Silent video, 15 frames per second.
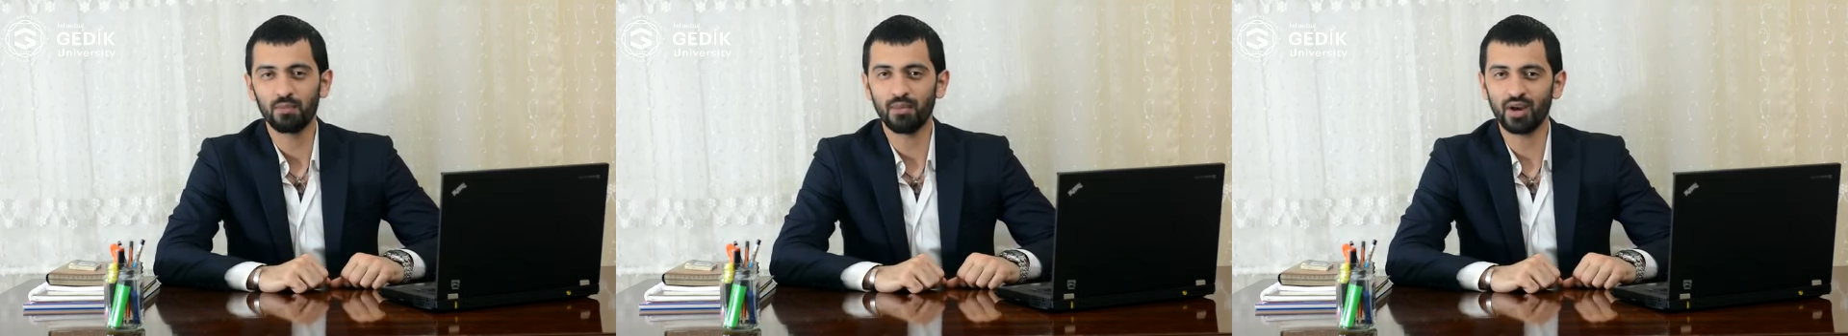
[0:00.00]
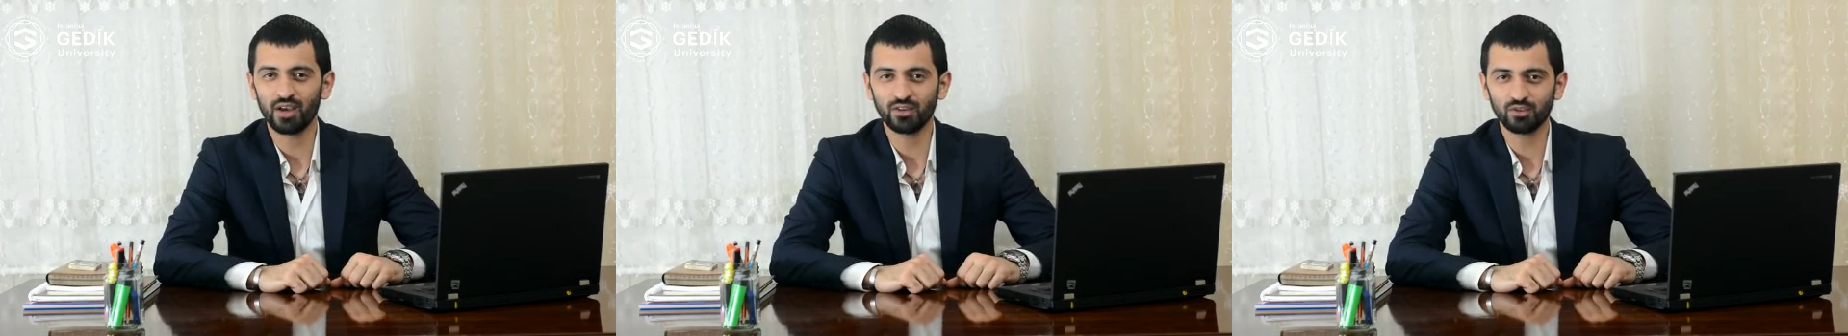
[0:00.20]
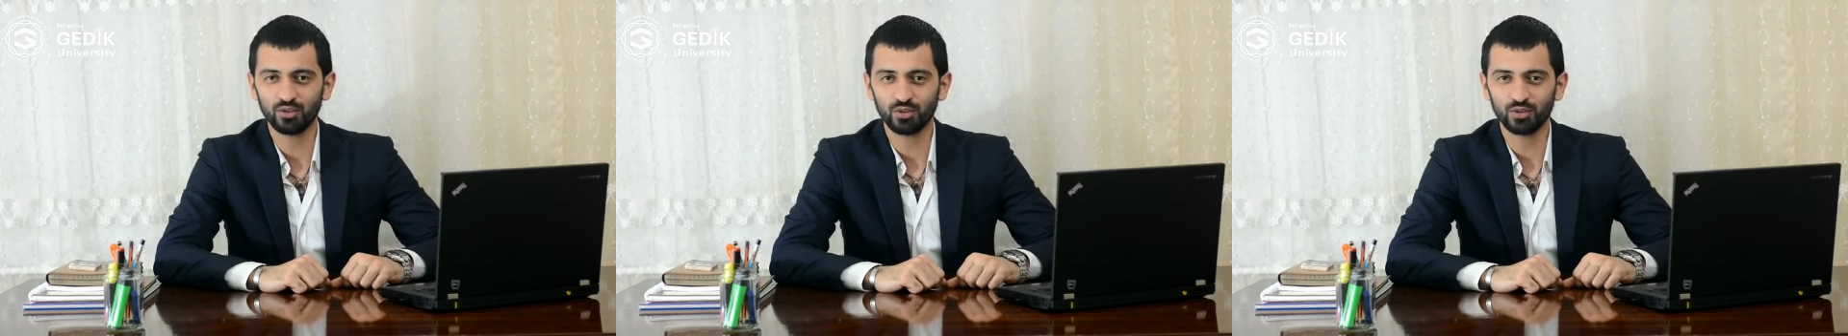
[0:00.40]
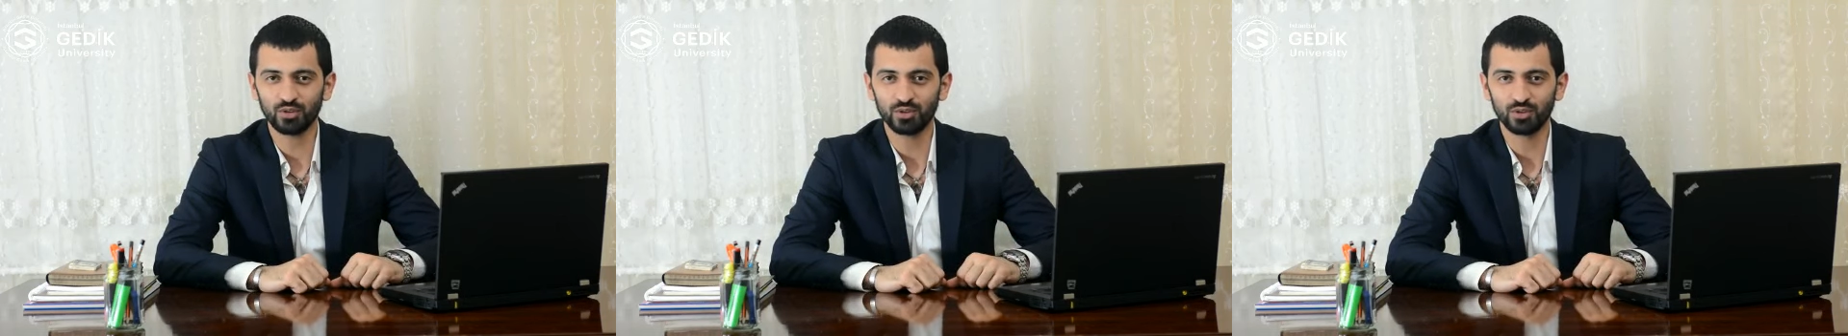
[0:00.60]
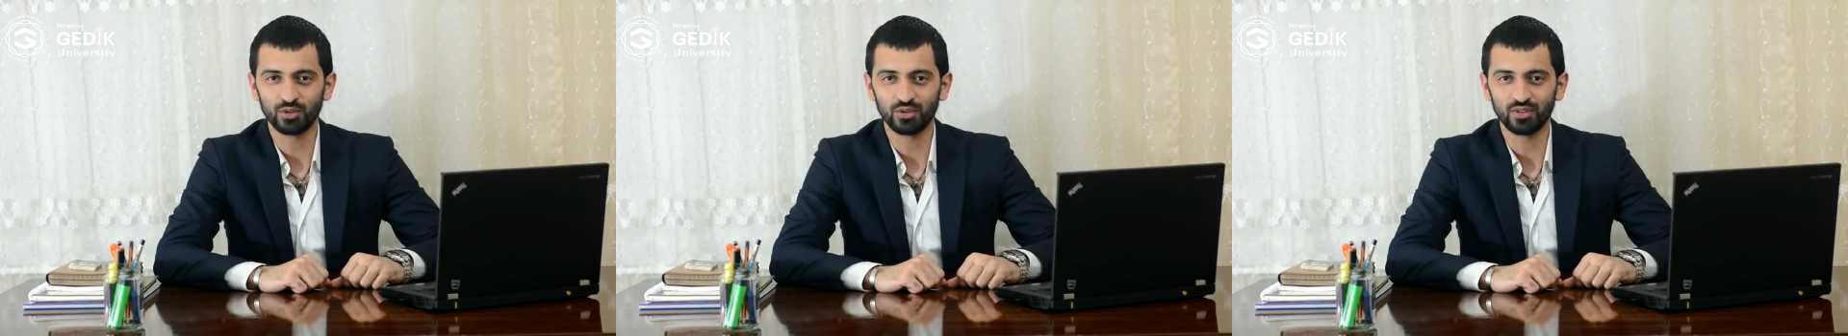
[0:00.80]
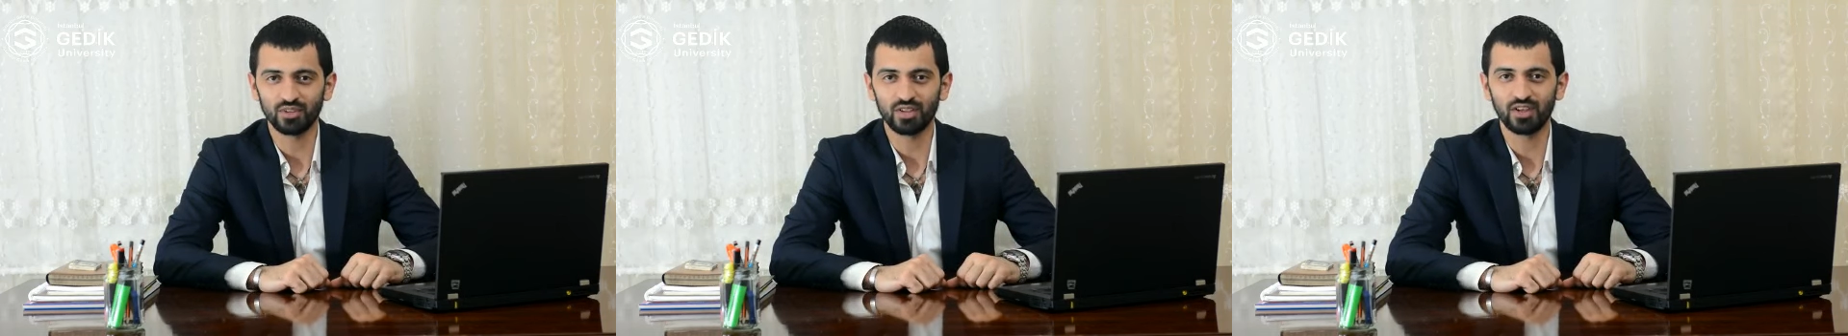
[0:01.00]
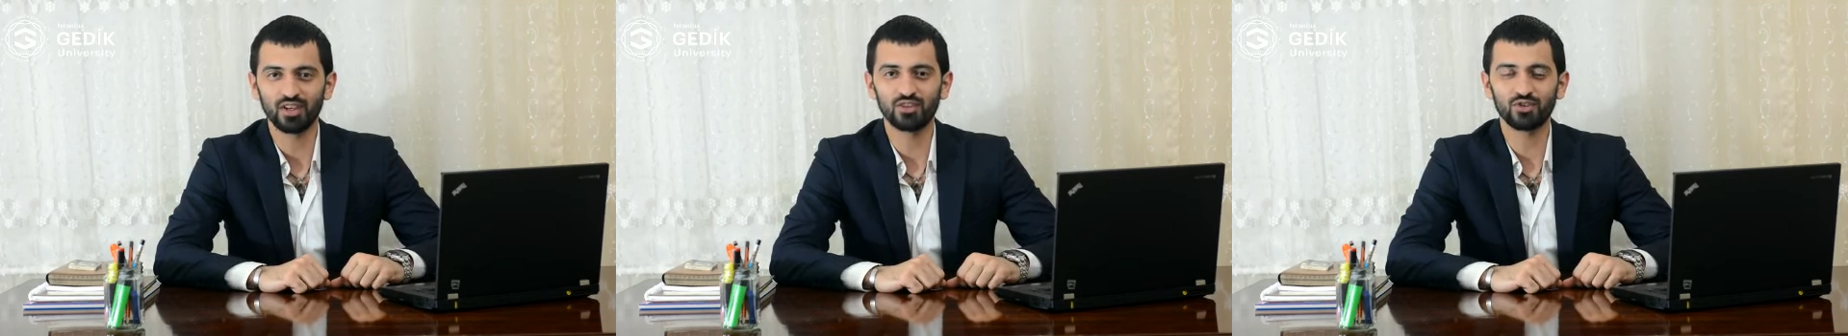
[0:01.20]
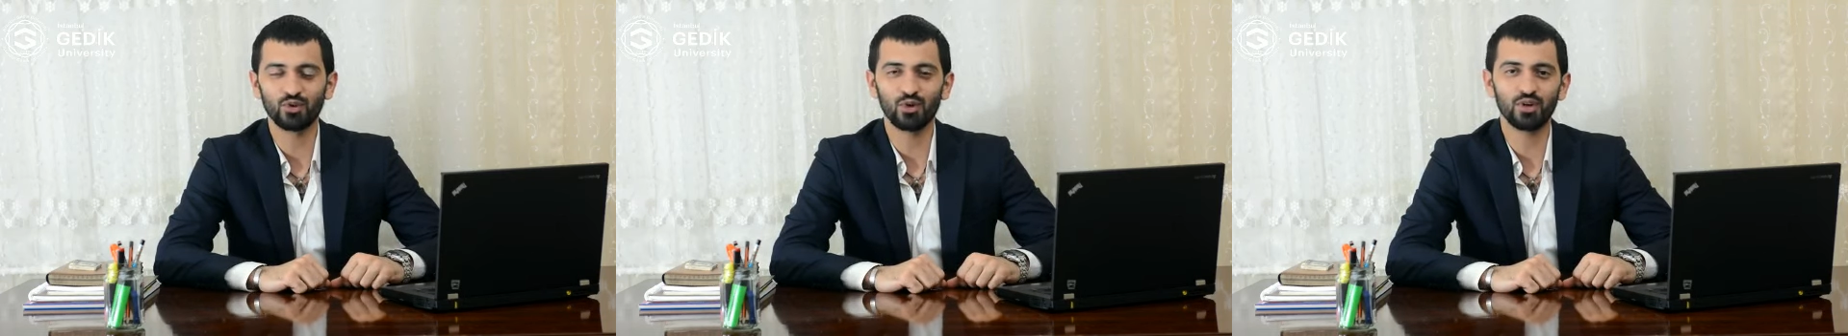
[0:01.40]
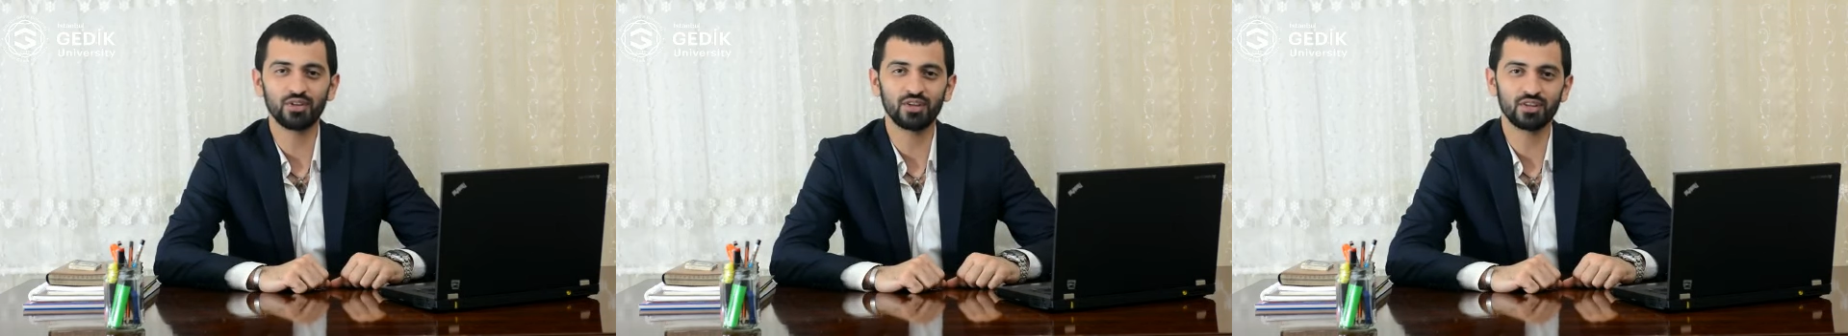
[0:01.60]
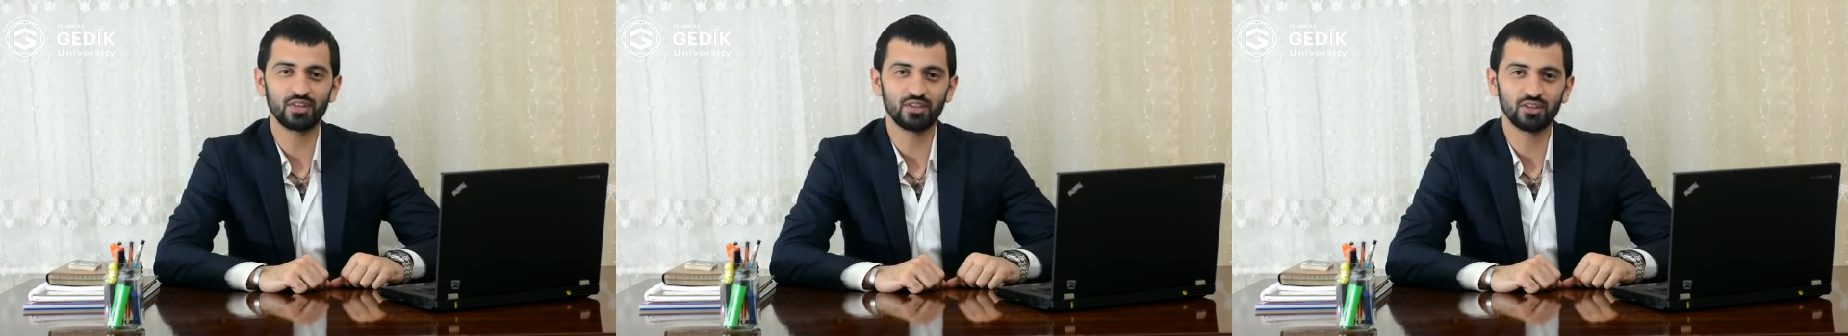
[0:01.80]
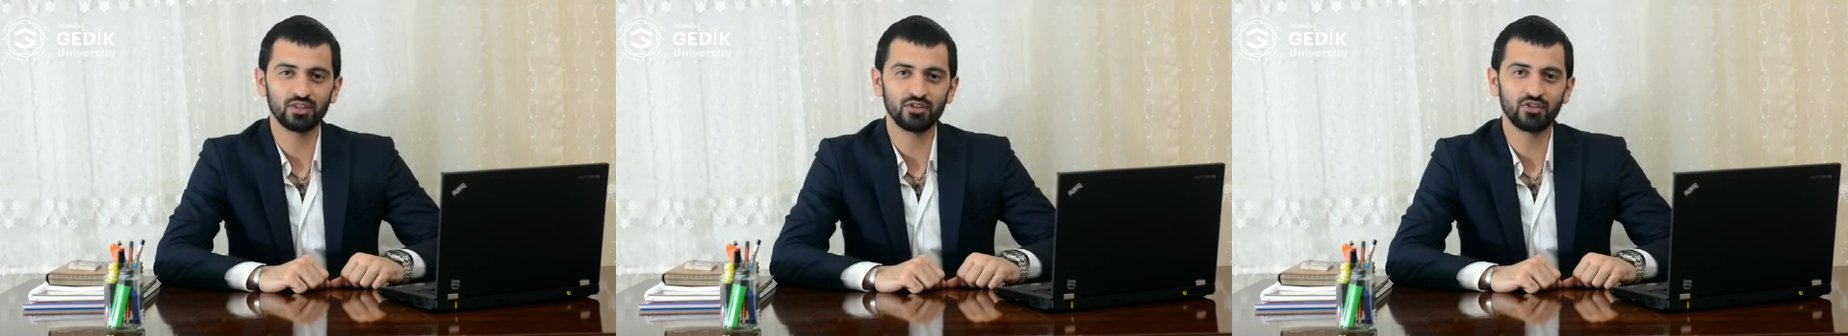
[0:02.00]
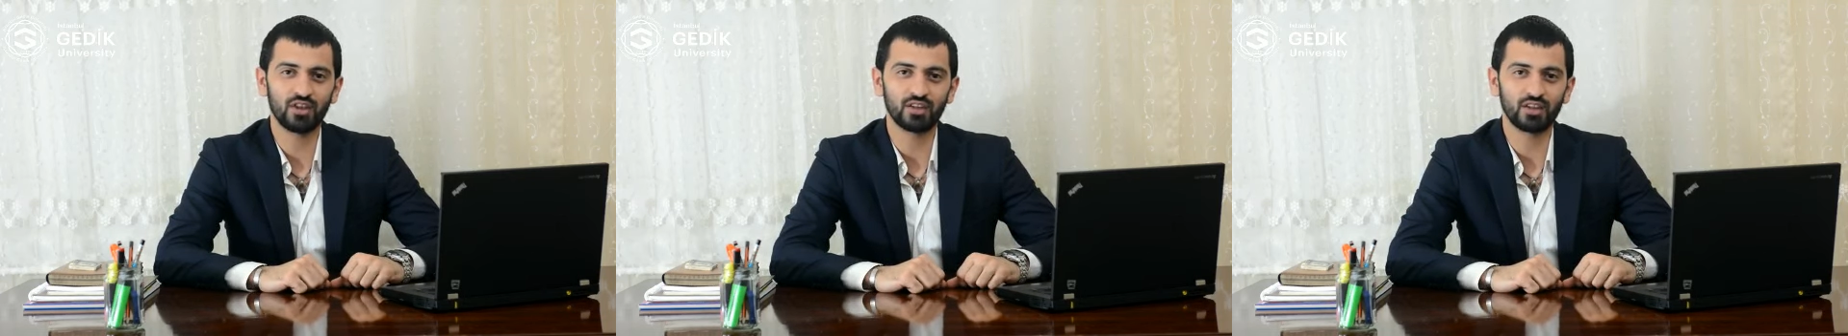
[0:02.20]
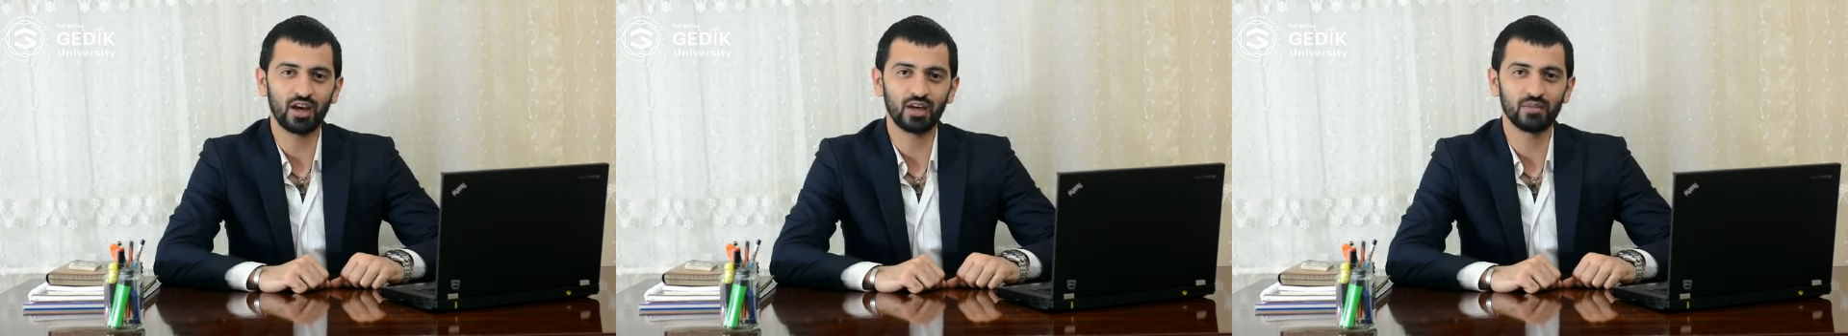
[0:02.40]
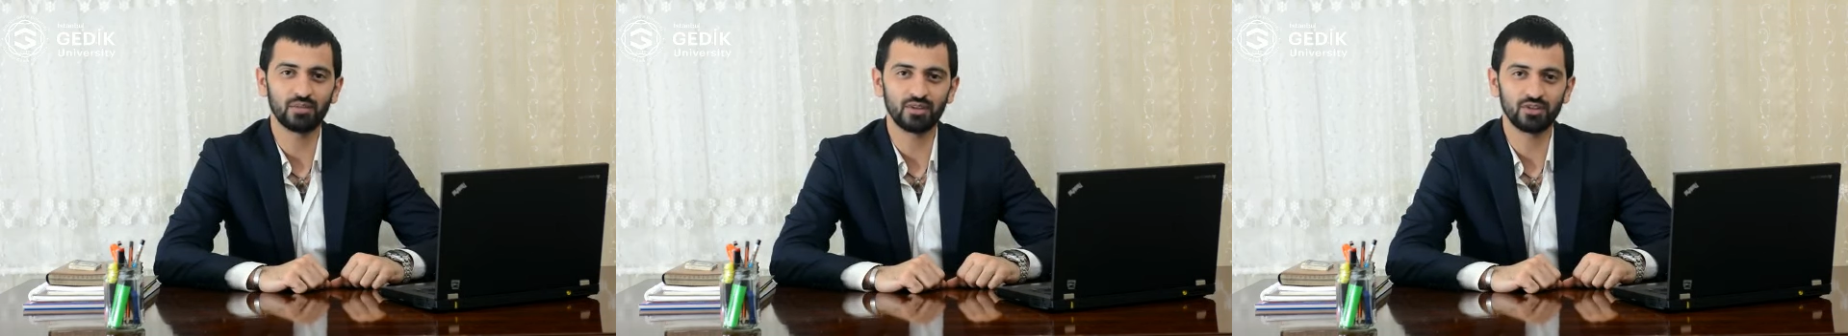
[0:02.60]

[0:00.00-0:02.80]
My answer to you is all the details that I